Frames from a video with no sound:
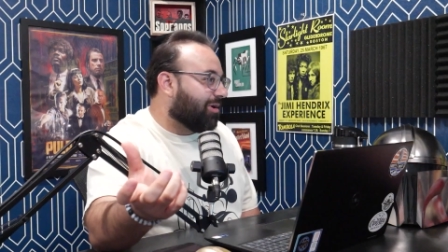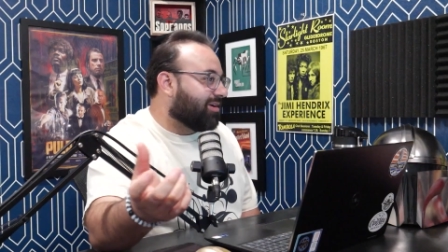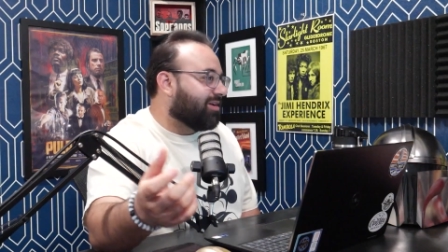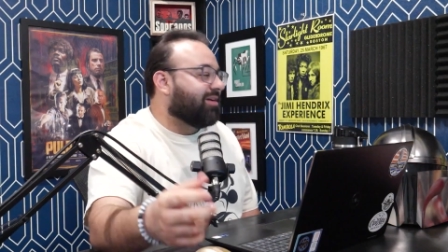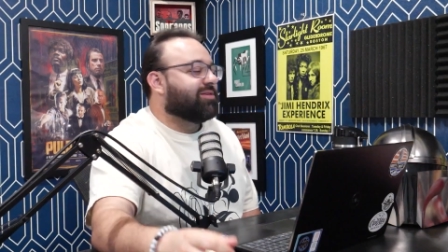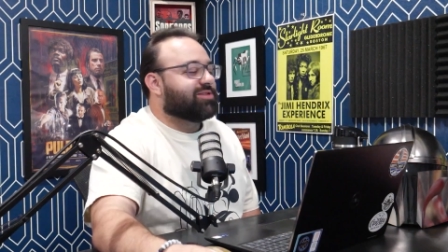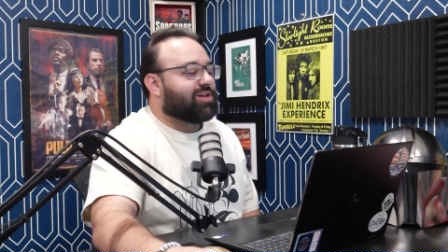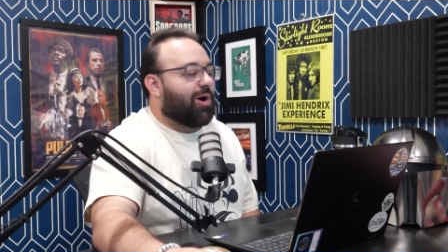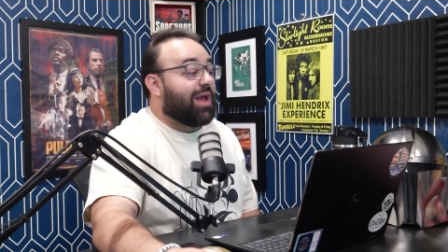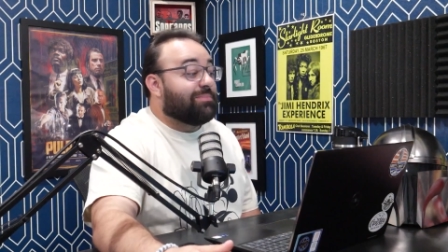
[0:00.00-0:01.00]
Yeah.
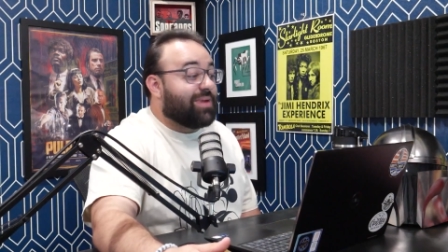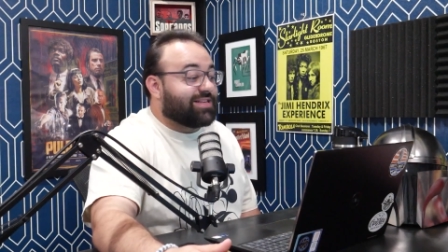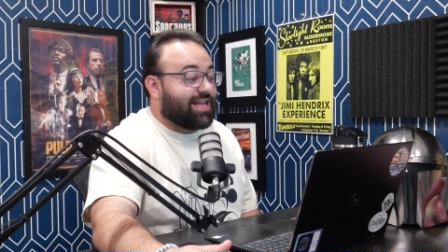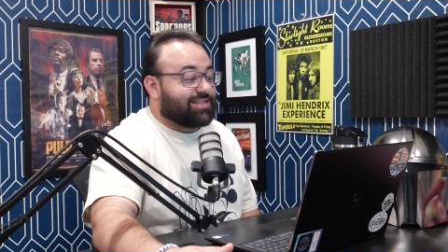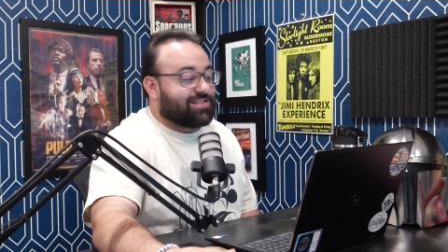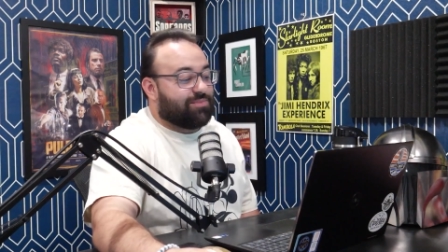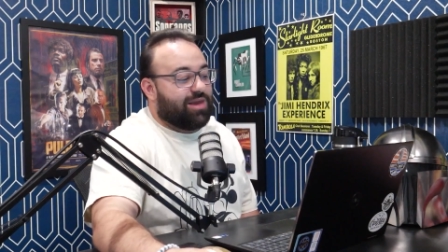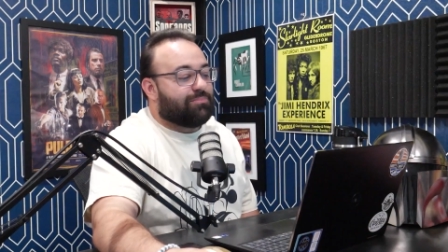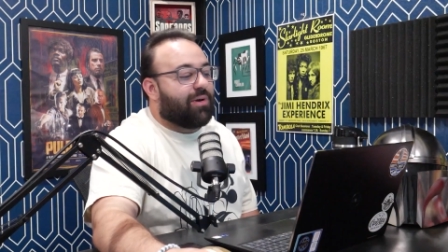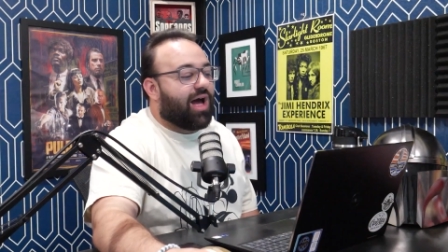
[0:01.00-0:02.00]
So it made sense to
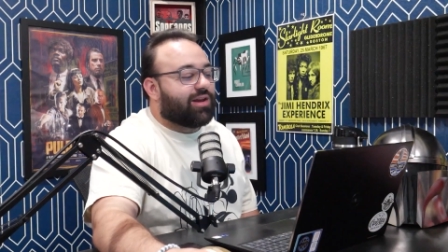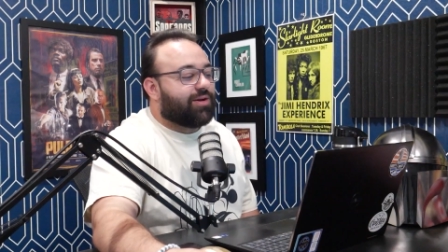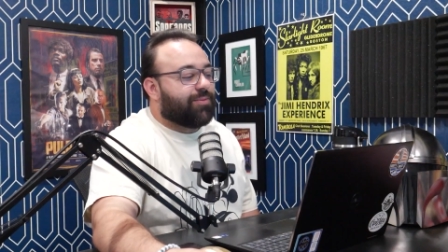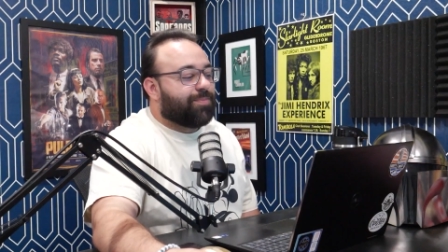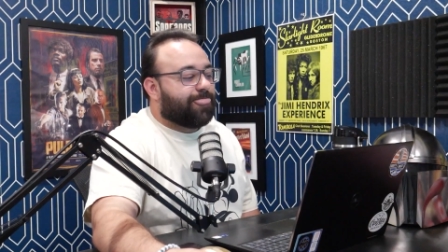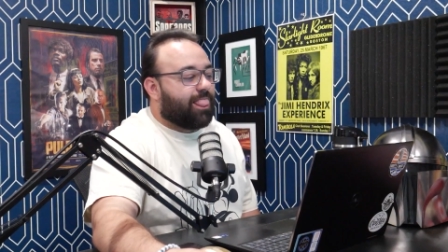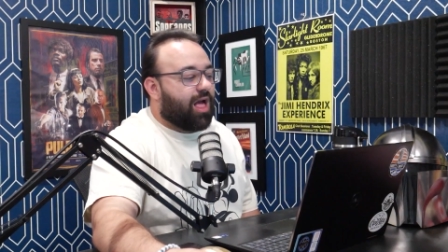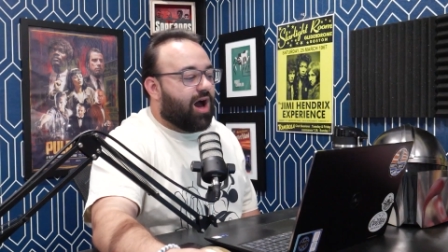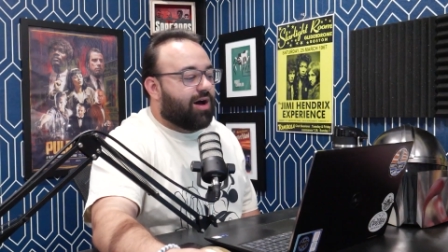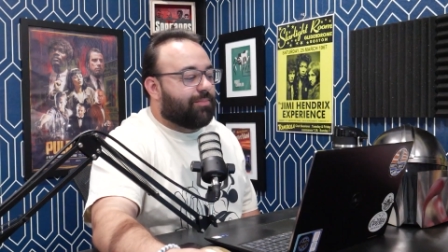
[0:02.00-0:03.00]
me, but
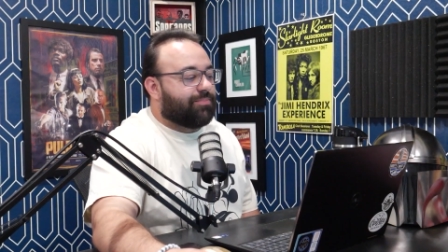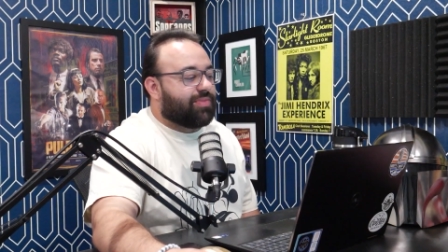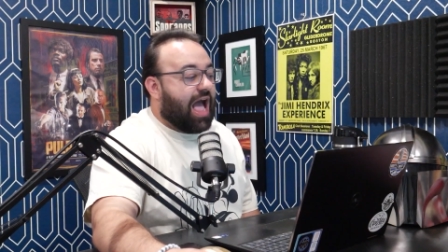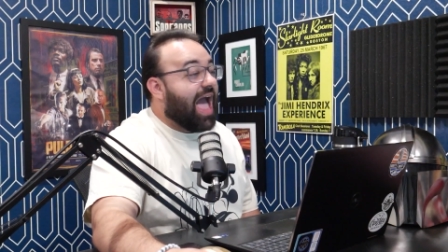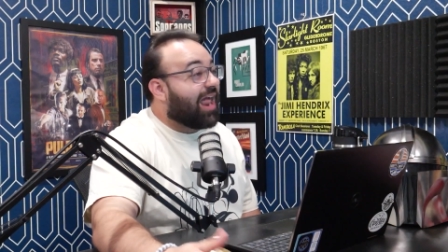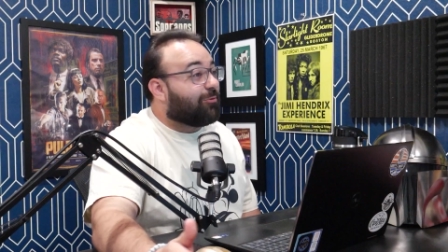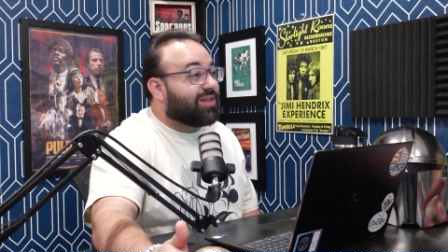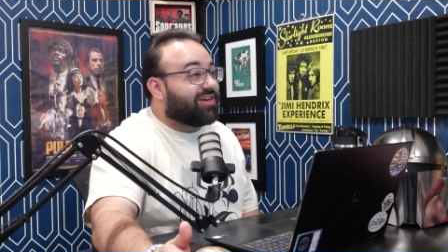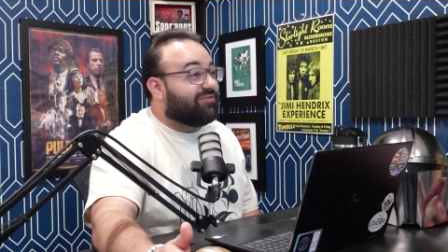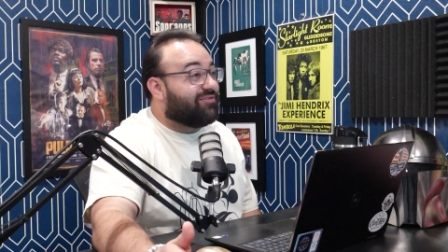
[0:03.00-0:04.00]
I had a
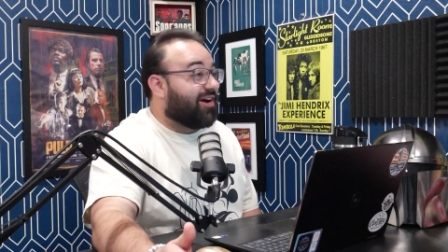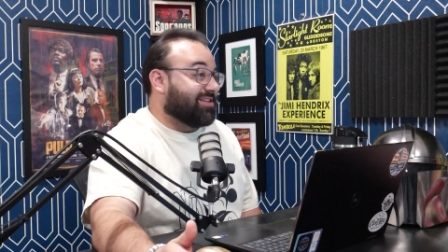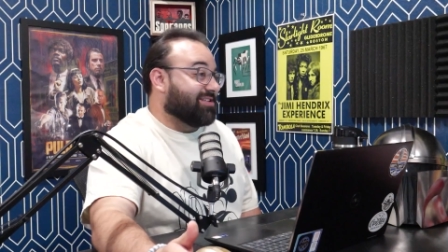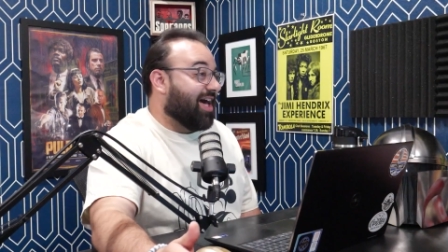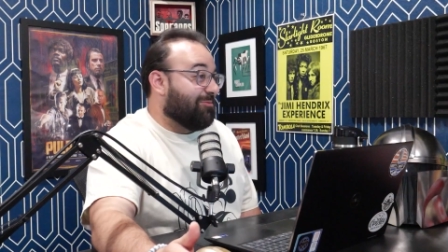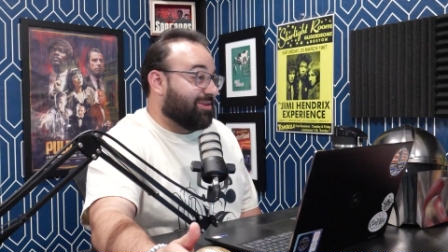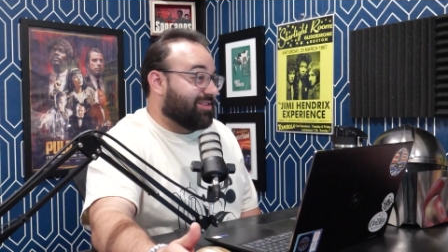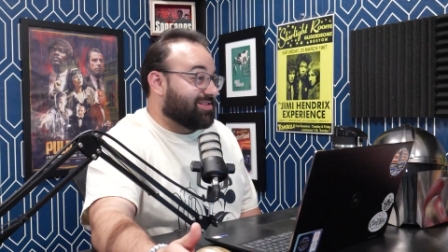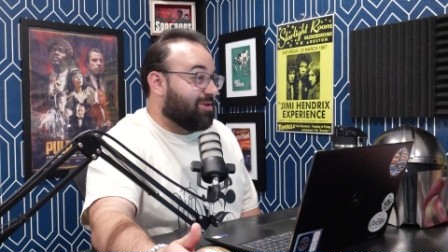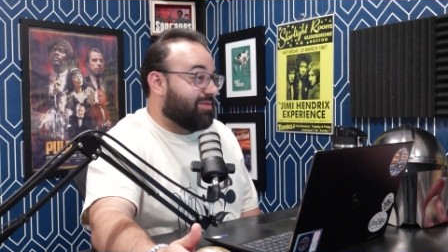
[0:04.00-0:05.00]
really fun time with
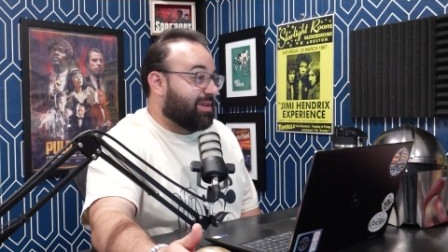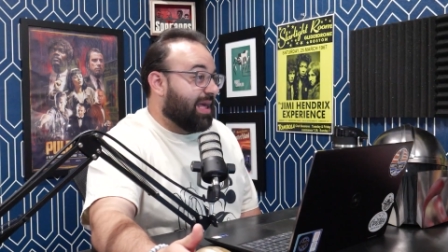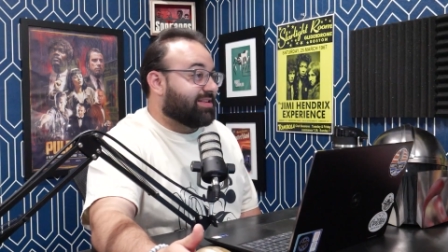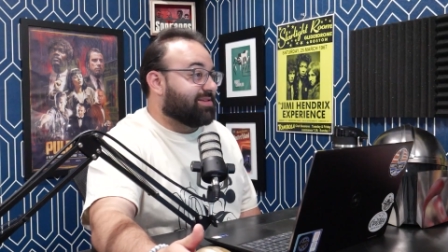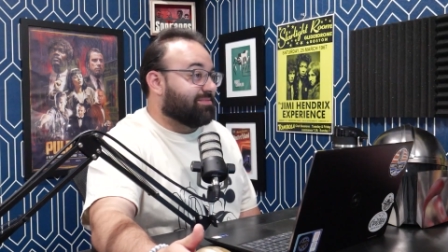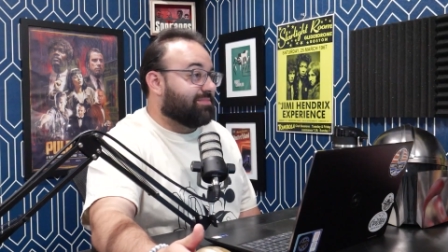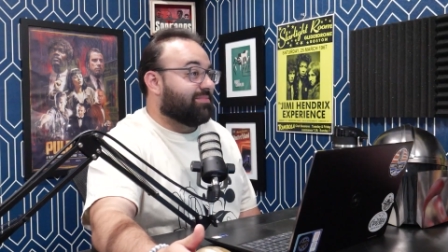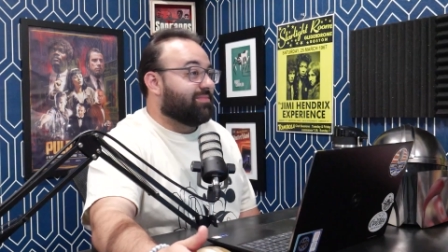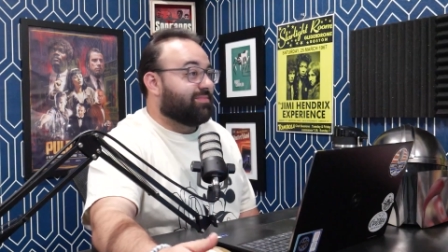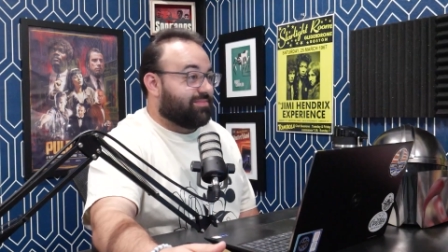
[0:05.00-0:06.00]
this movie. Like, I did
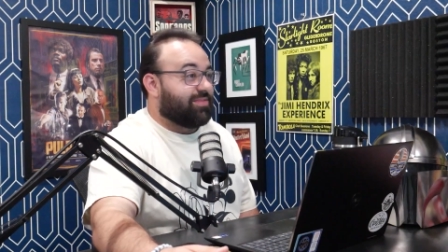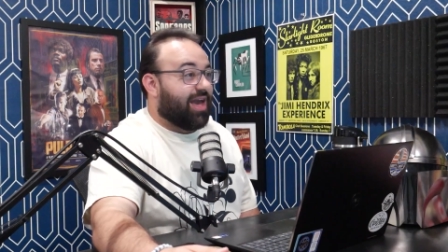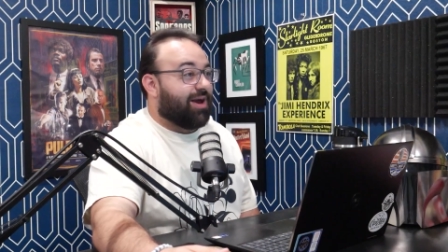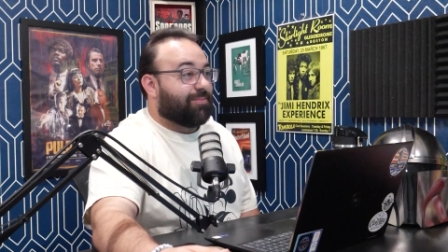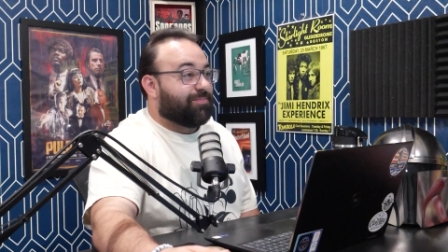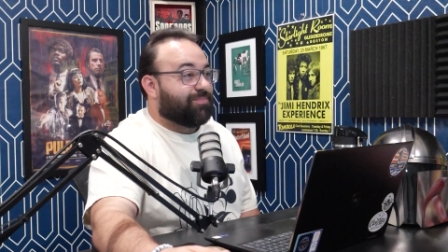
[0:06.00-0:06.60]
too. Yeah. That's